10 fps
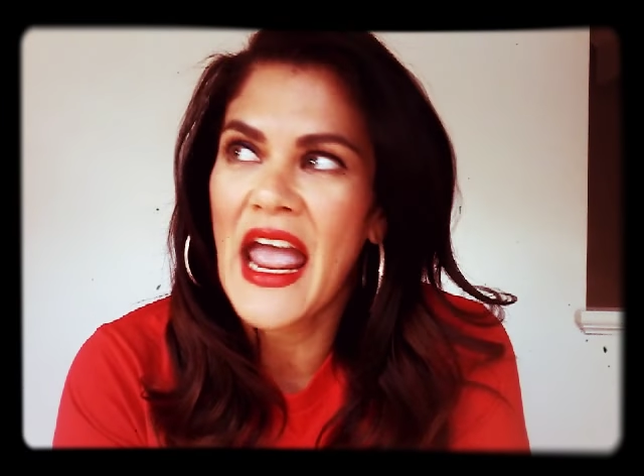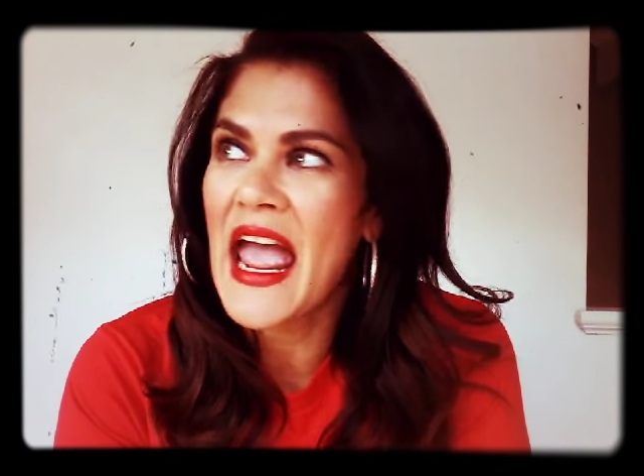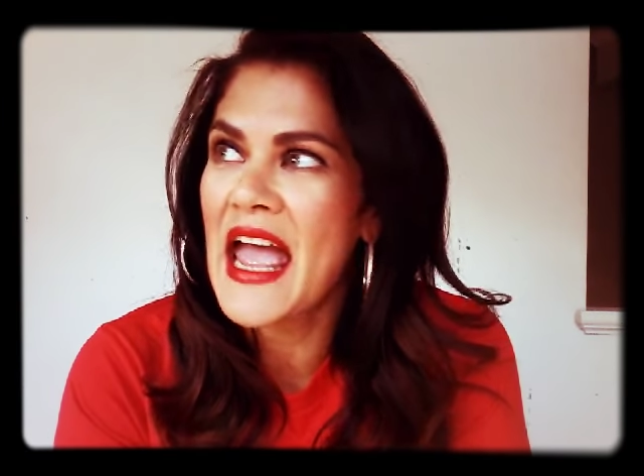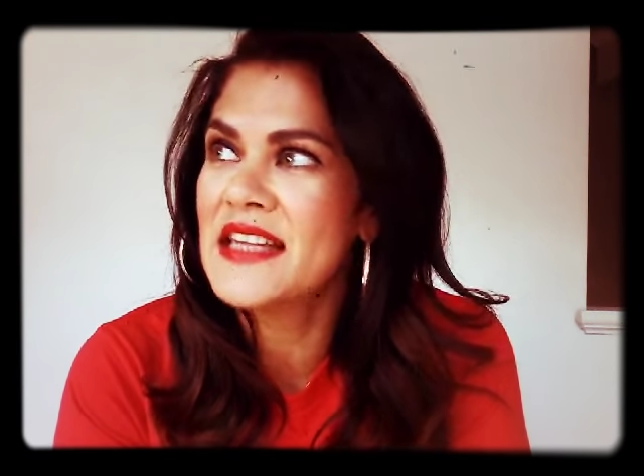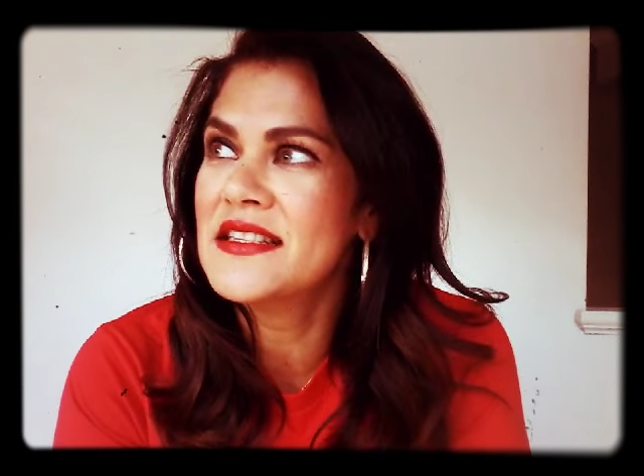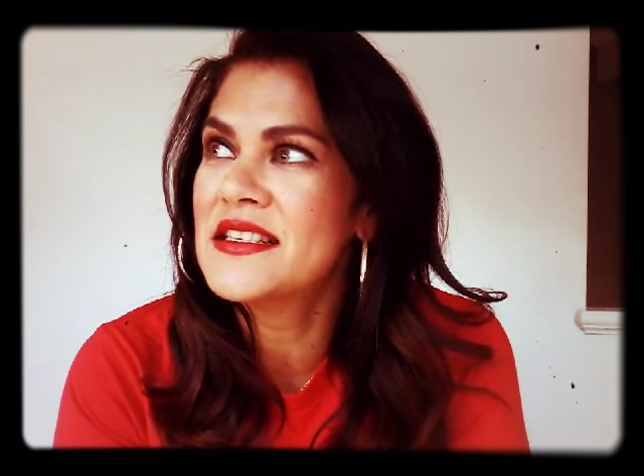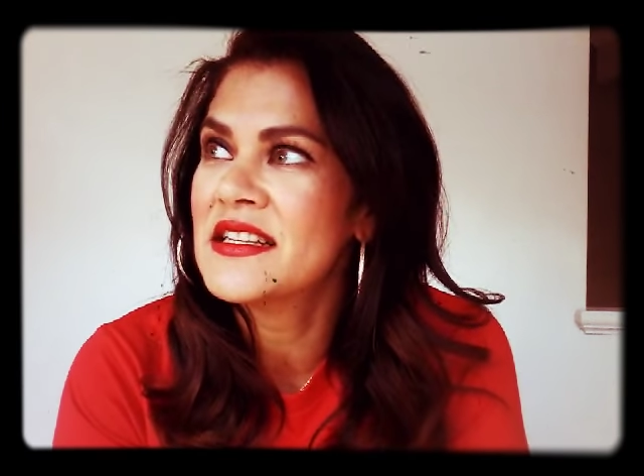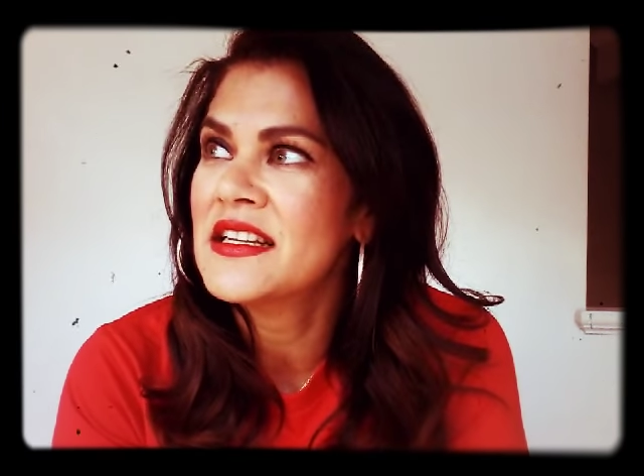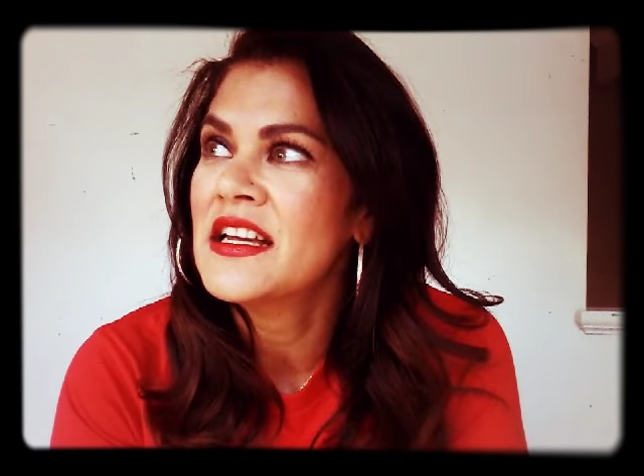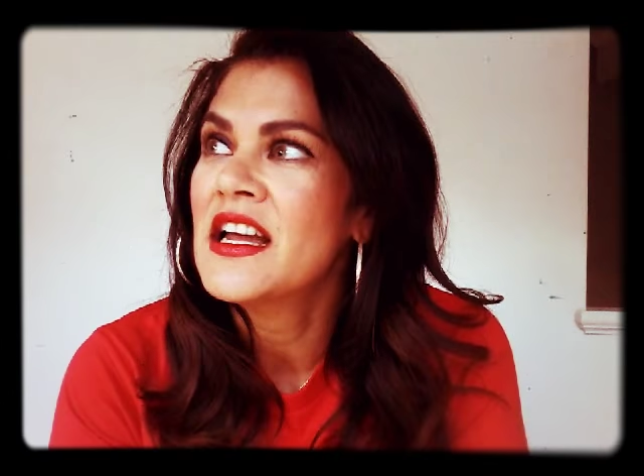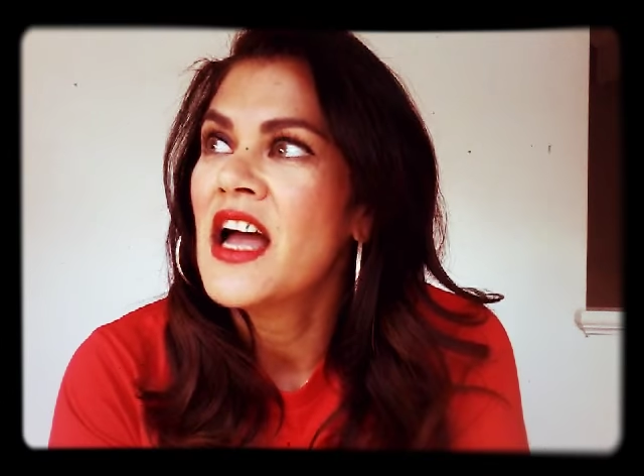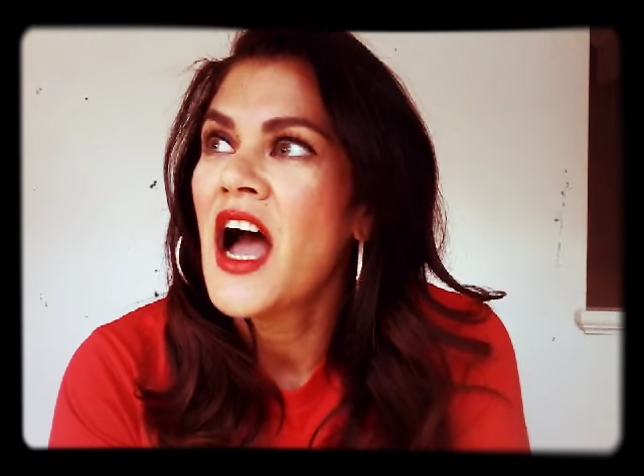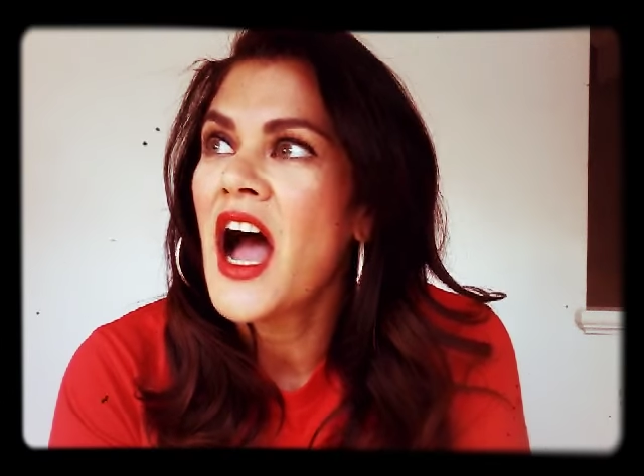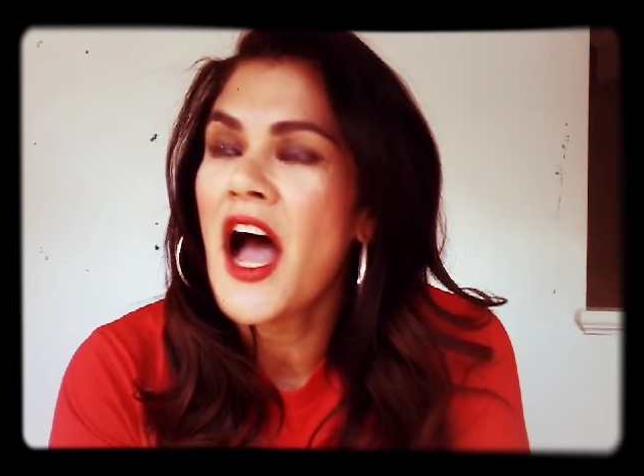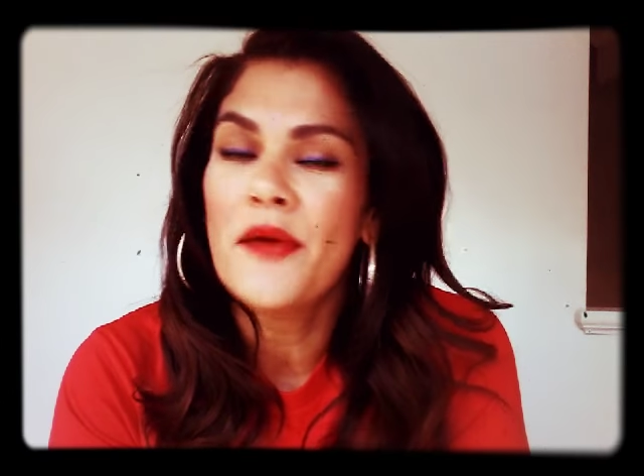And
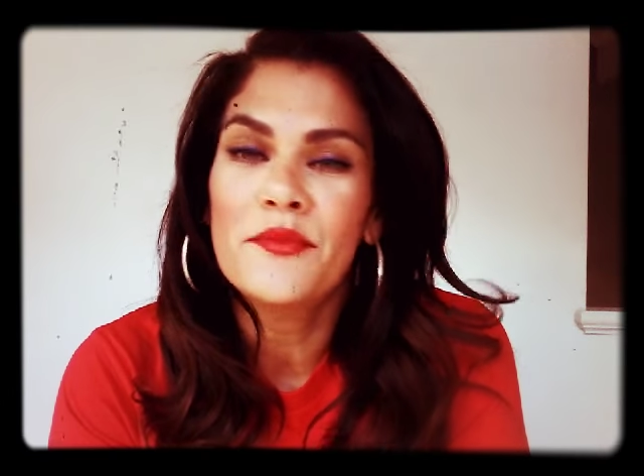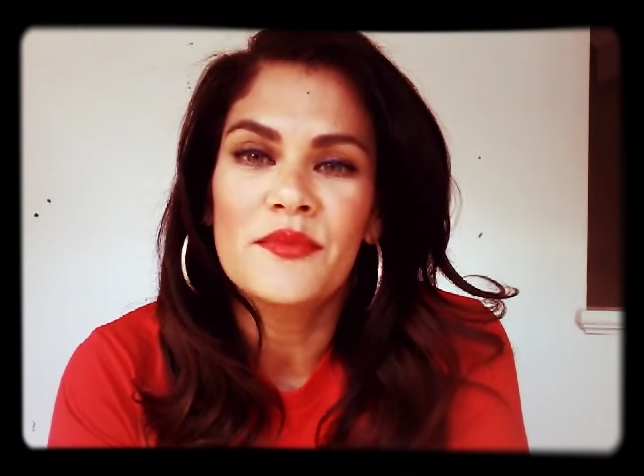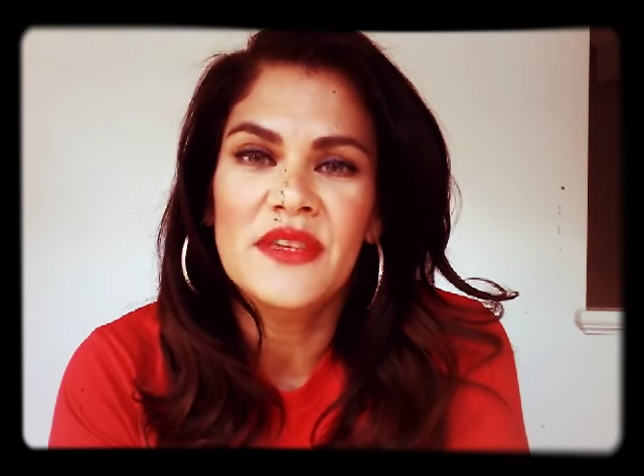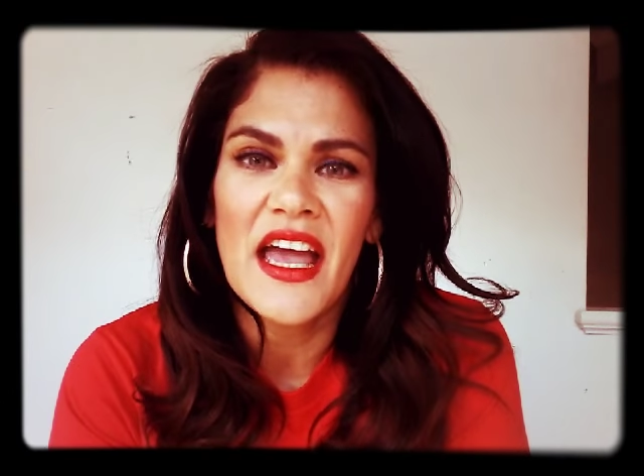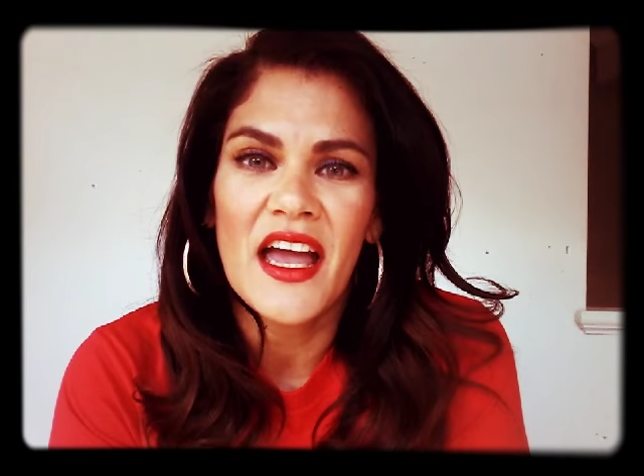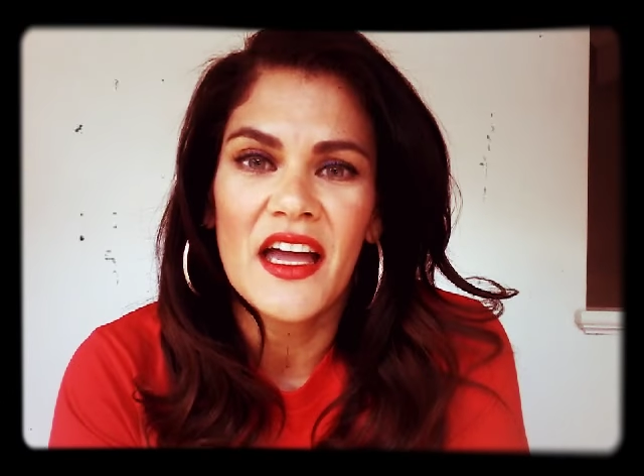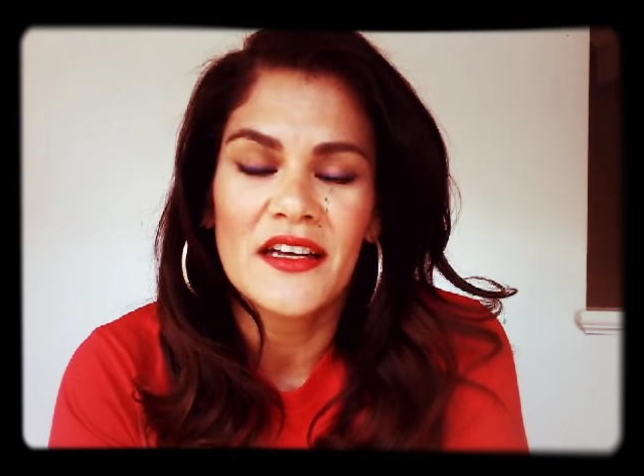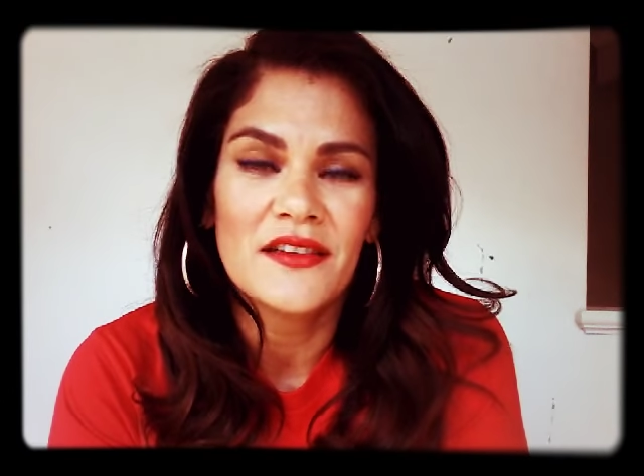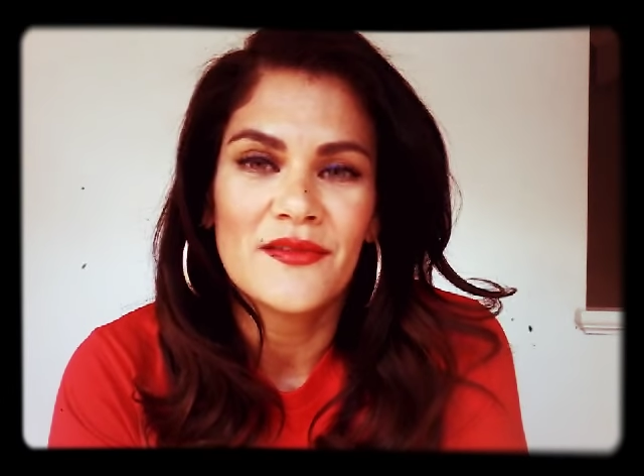um, yeah,